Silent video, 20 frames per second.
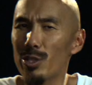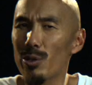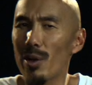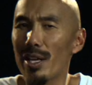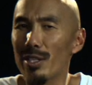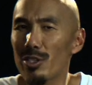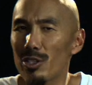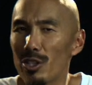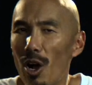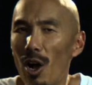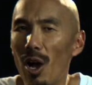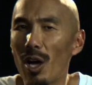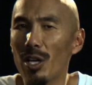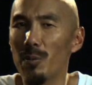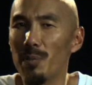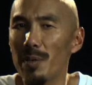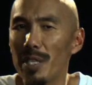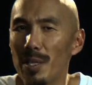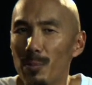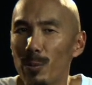try to
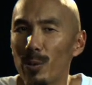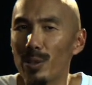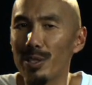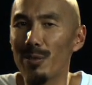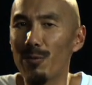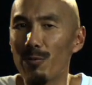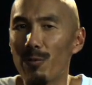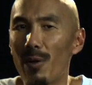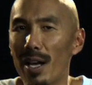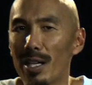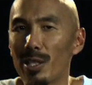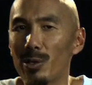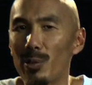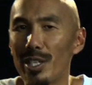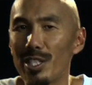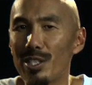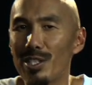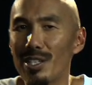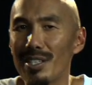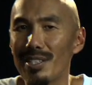talk people into
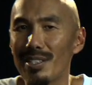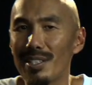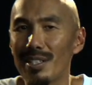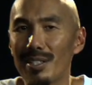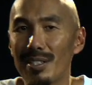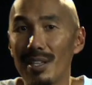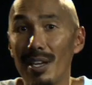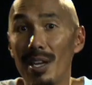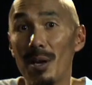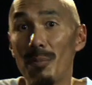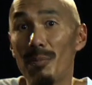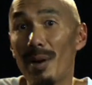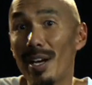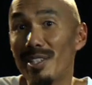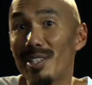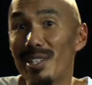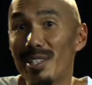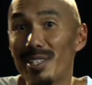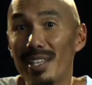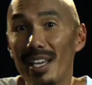following Jesus by
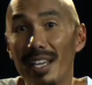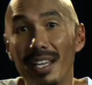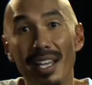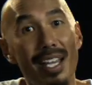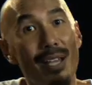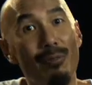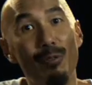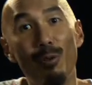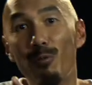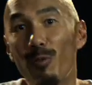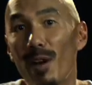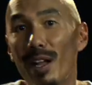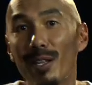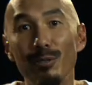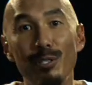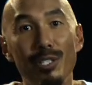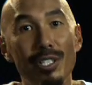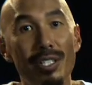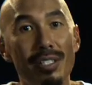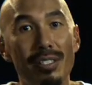just saying, hey, if you
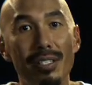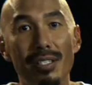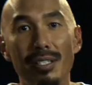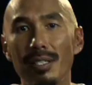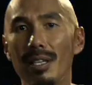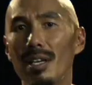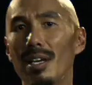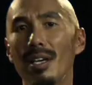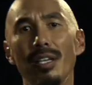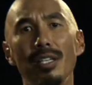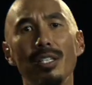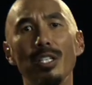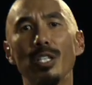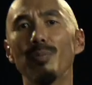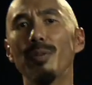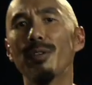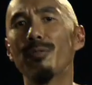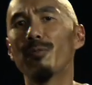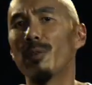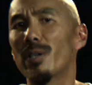follow Jesus, you can
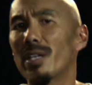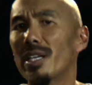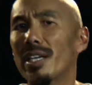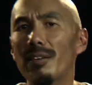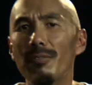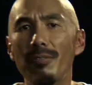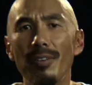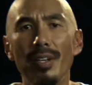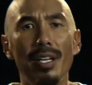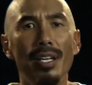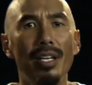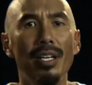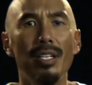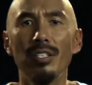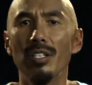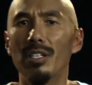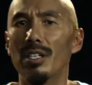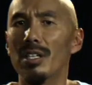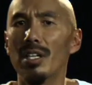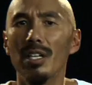be forgiven,
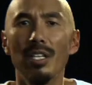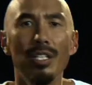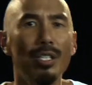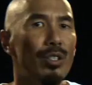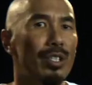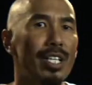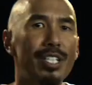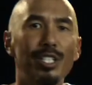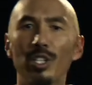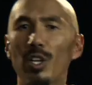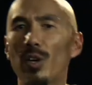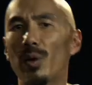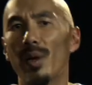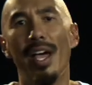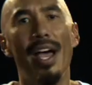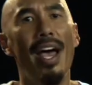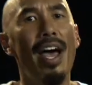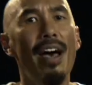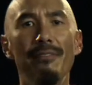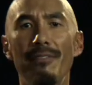you'll get to go to
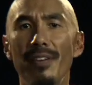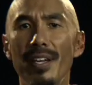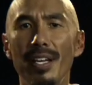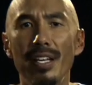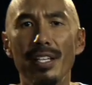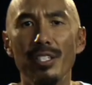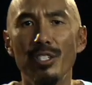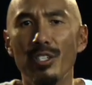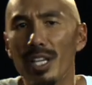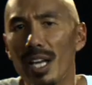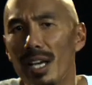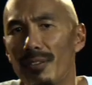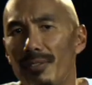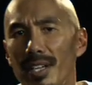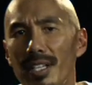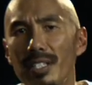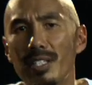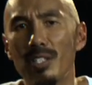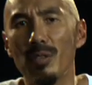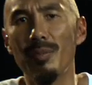heaven, you can have
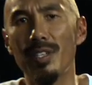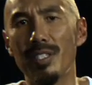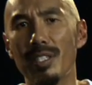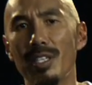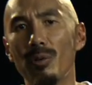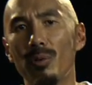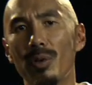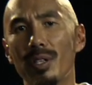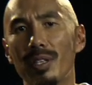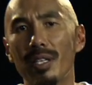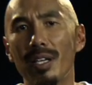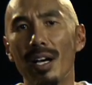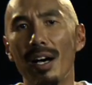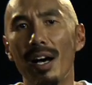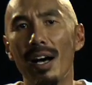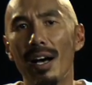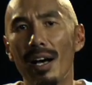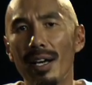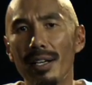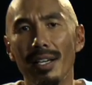intimacy with
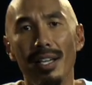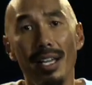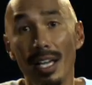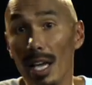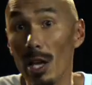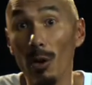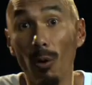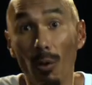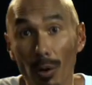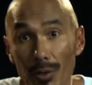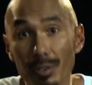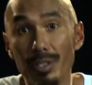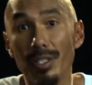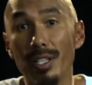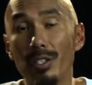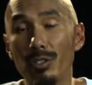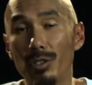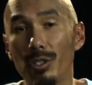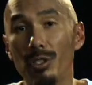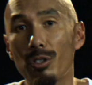God, and all those
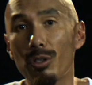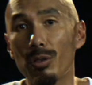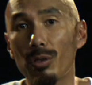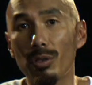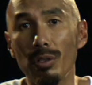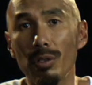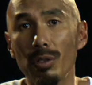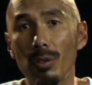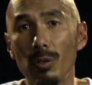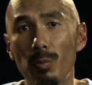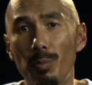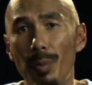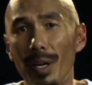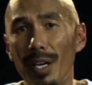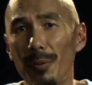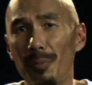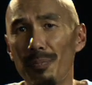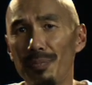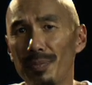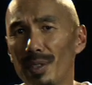things are true,
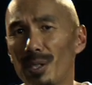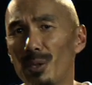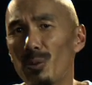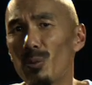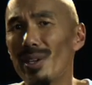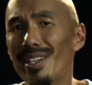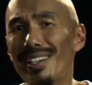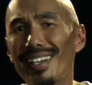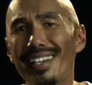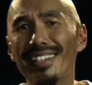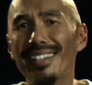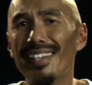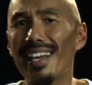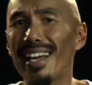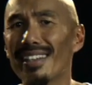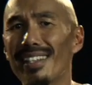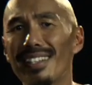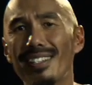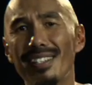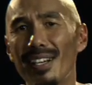but we
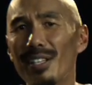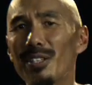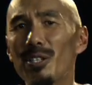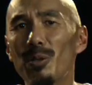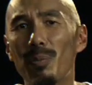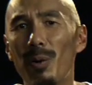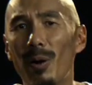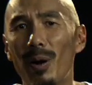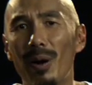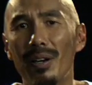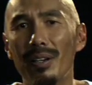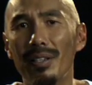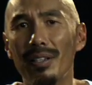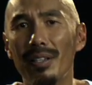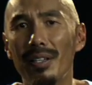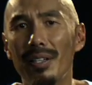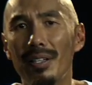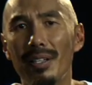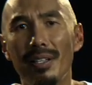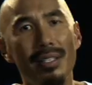neglect this other part
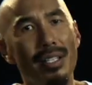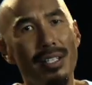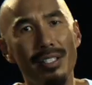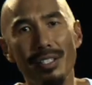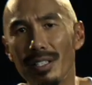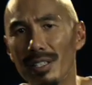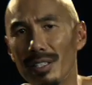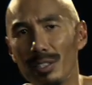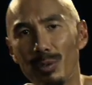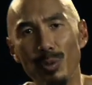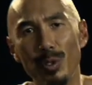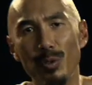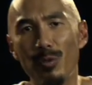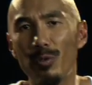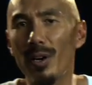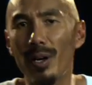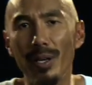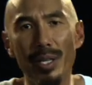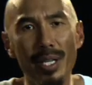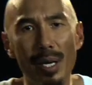that Jesus was
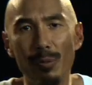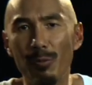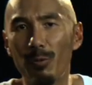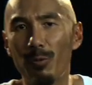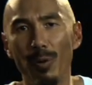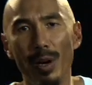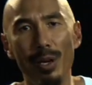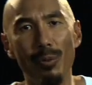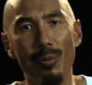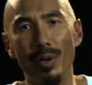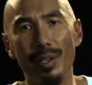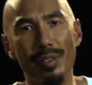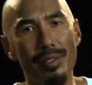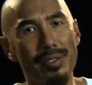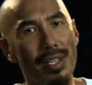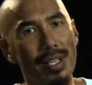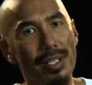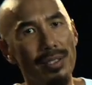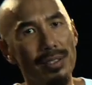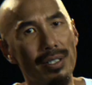very upfront with,
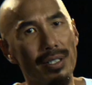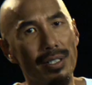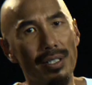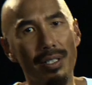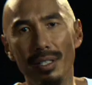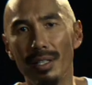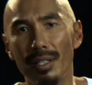saying, look,